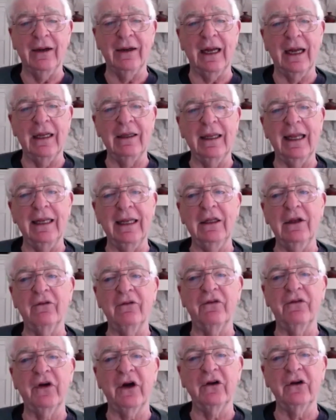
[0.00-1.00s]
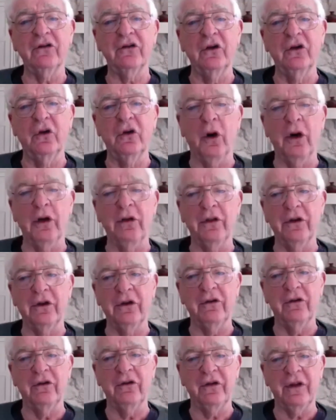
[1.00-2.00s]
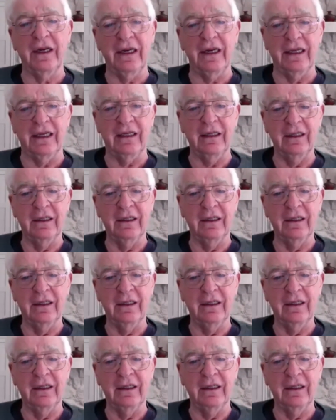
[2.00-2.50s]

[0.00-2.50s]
and I led the first Northern sit-in.